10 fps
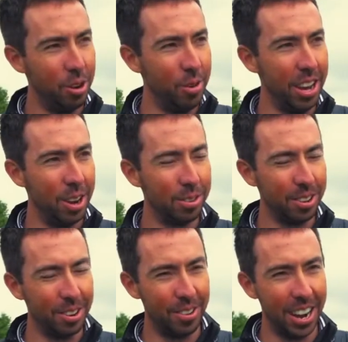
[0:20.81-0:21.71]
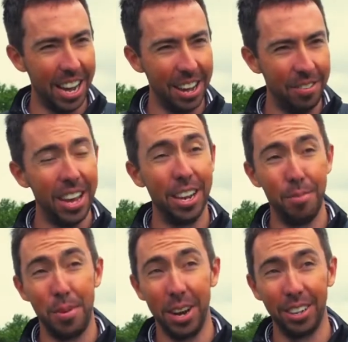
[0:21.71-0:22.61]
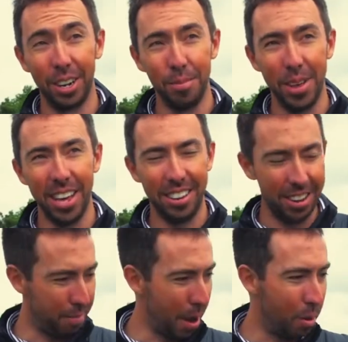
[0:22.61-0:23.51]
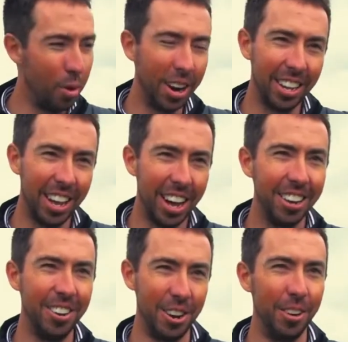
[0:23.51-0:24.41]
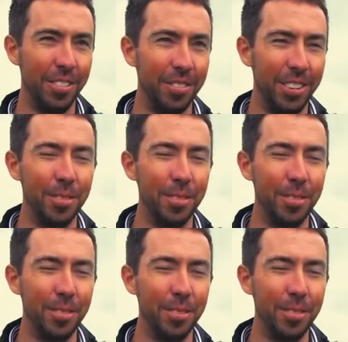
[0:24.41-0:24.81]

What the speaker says: know when Nick was going to arrive. It's been a little bit. It's about 1 o'clock. Nerves have